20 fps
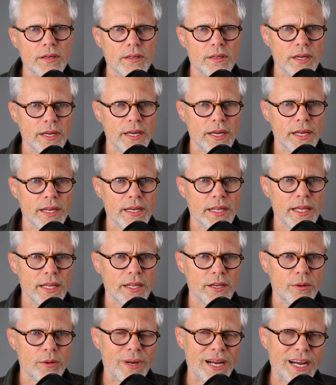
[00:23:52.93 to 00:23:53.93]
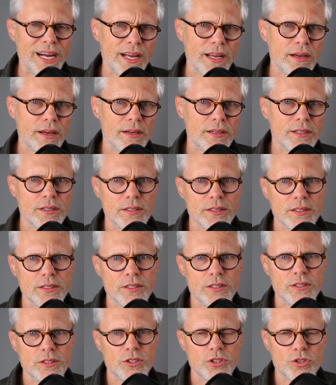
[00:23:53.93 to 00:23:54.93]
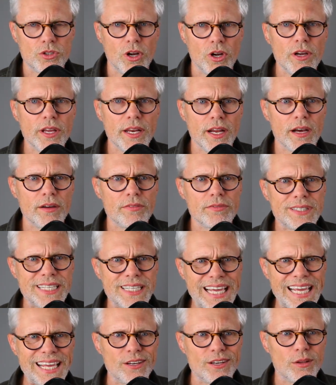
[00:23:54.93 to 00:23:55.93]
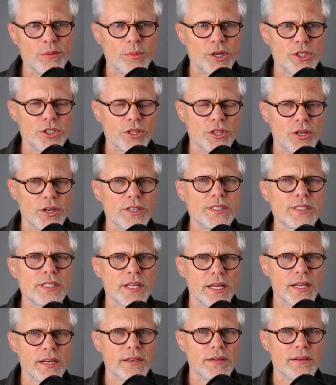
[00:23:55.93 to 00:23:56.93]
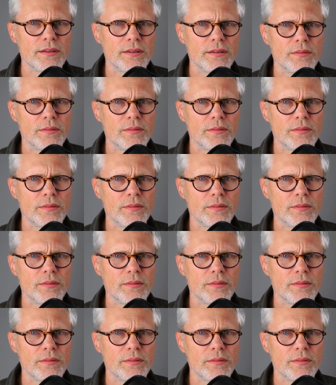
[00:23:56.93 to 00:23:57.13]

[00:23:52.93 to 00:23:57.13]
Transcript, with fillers: and get your back strong enough to handle martial arts again.